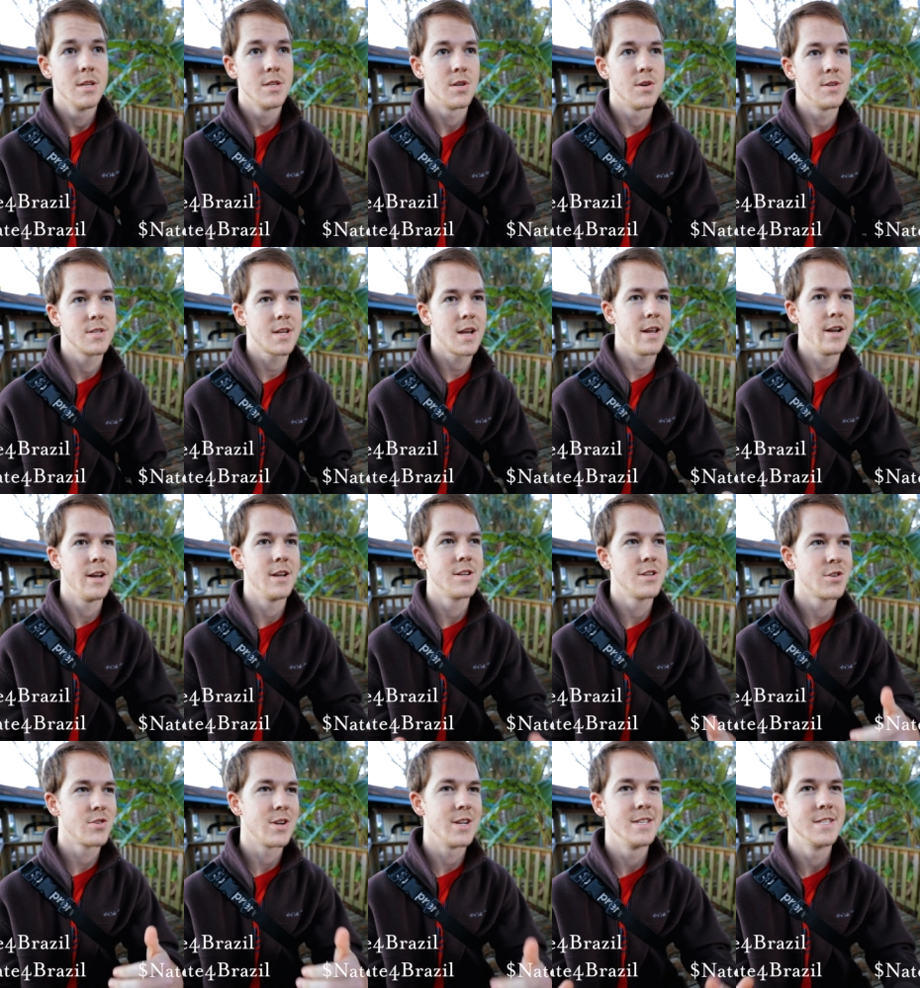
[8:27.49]
So it's kind
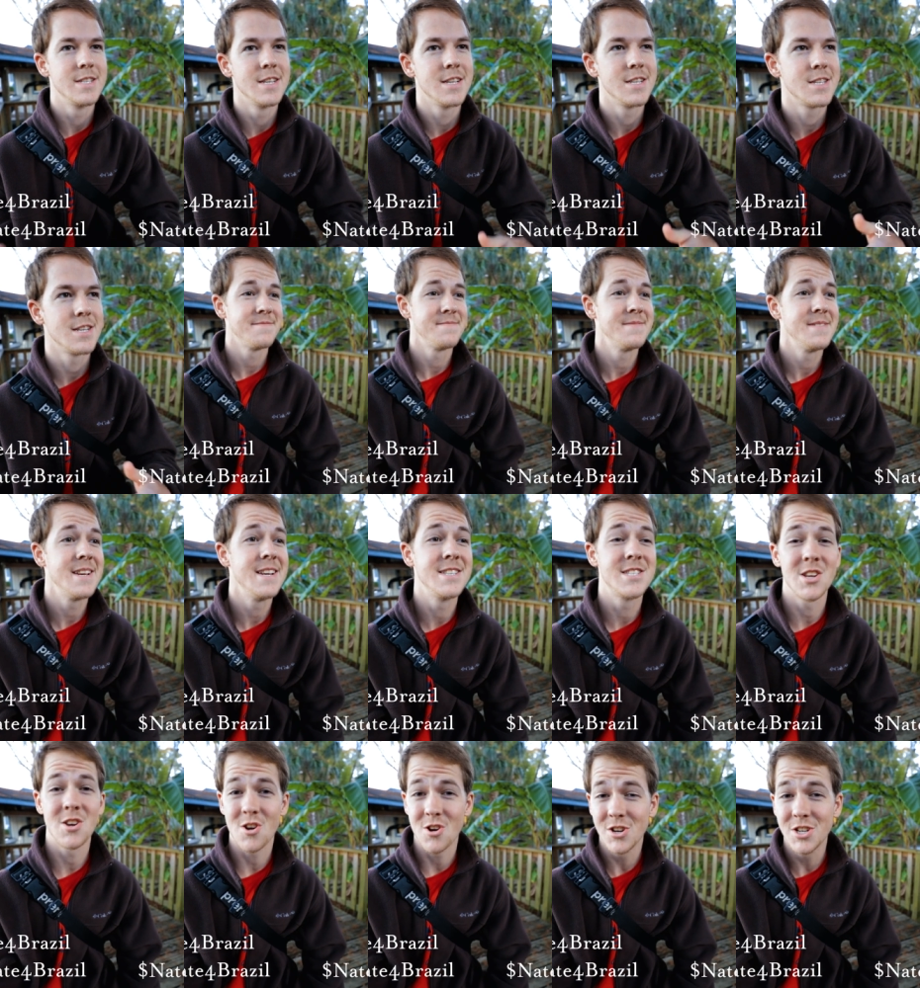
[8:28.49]
of transition.
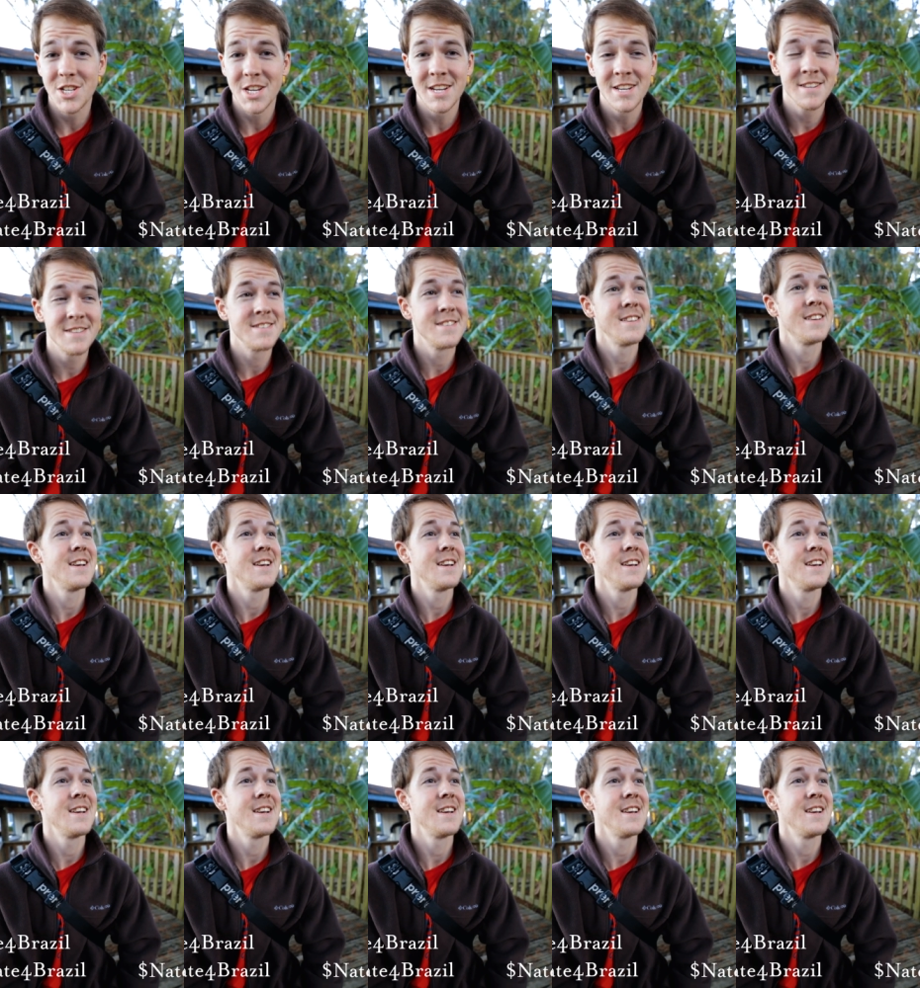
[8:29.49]
It's urgent